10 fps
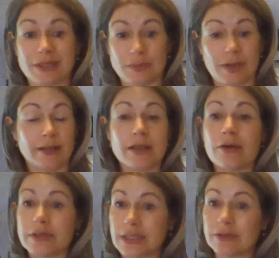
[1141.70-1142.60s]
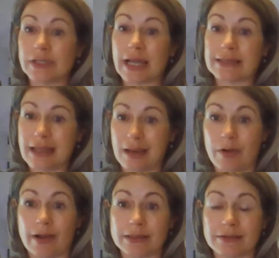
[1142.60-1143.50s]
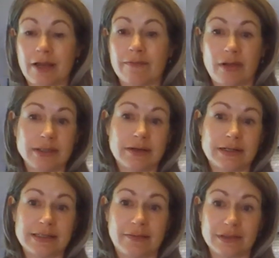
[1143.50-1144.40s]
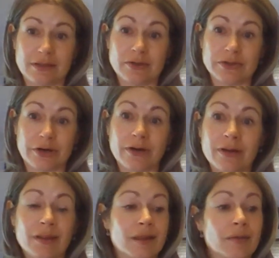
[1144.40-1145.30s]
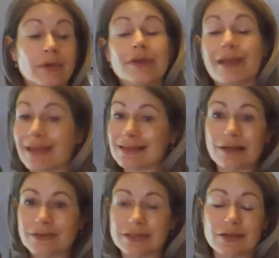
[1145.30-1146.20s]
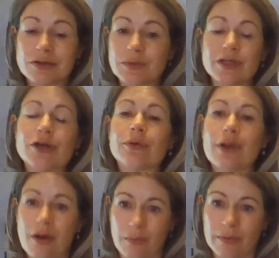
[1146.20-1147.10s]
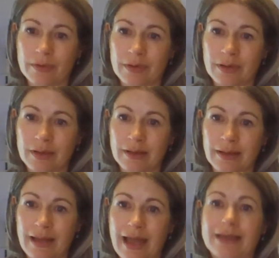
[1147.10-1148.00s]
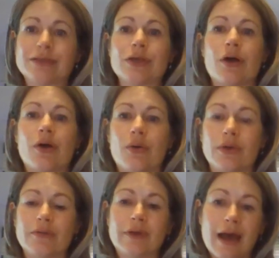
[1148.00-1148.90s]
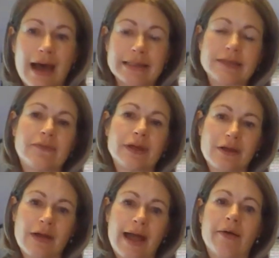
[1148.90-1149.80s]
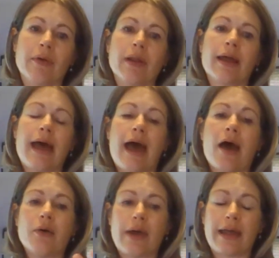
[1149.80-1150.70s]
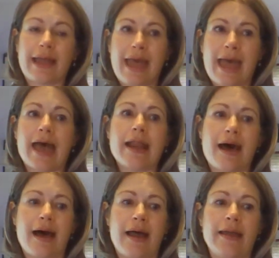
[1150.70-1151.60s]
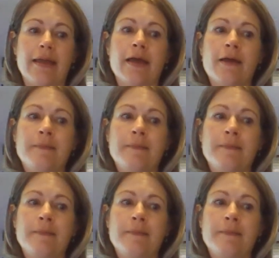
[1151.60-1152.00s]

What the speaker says: as we all know, the DOJ is hammering on voluntary self-disclosure. Well, you can't self-disclose what you don't know. Right. And so you've got to figure out, how can I